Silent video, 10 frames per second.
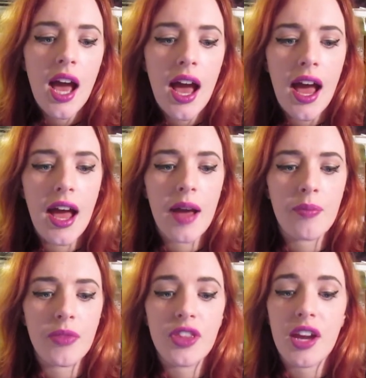
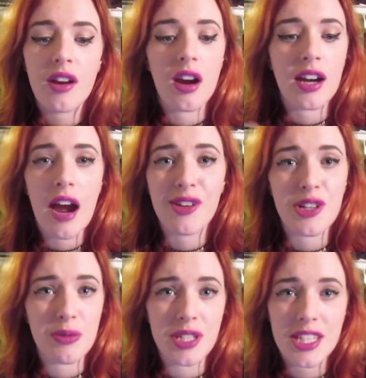Um, there are
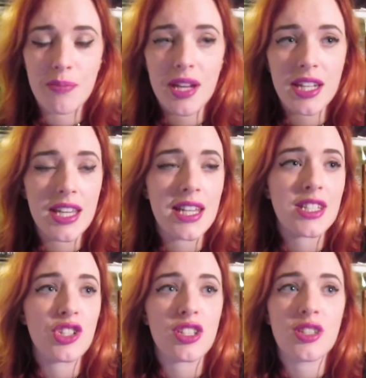characters with
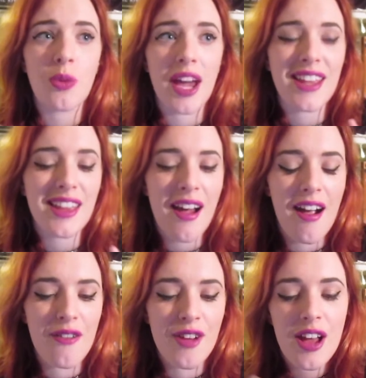disabilities, just the way they
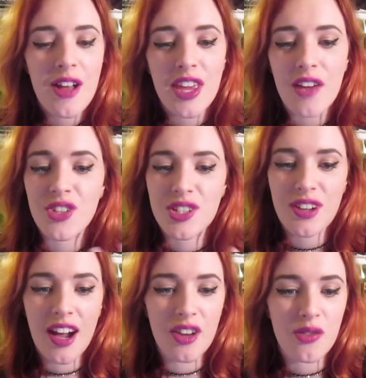are, they have just
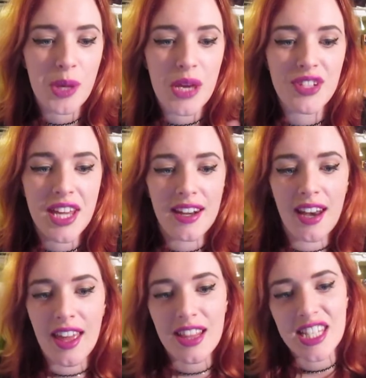kind of weaved in
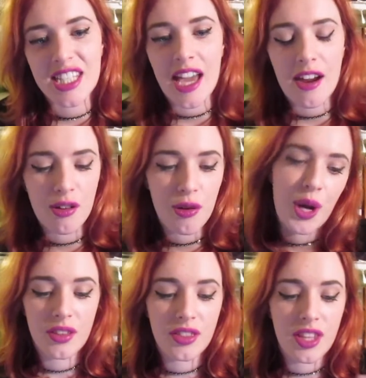like the
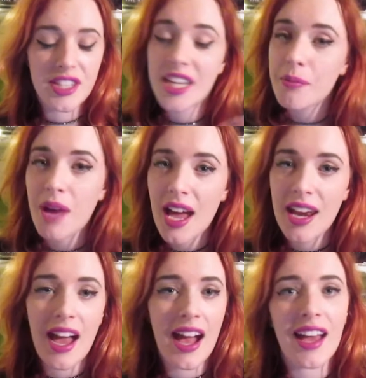scarecrow, the tin
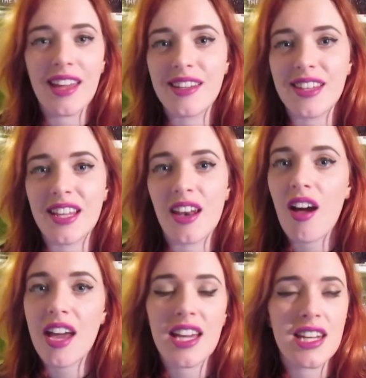man and the
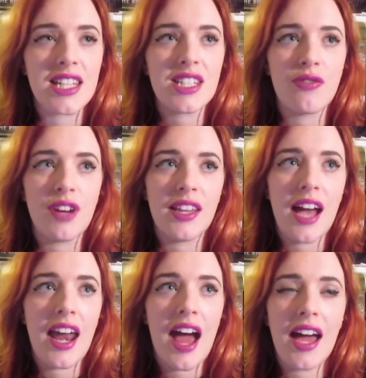lion and stuff like
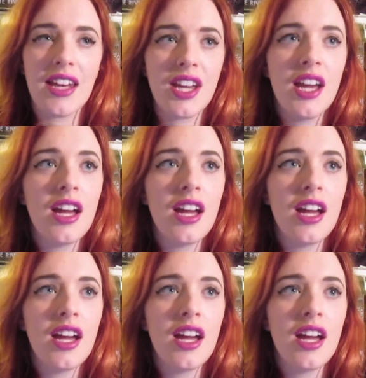that and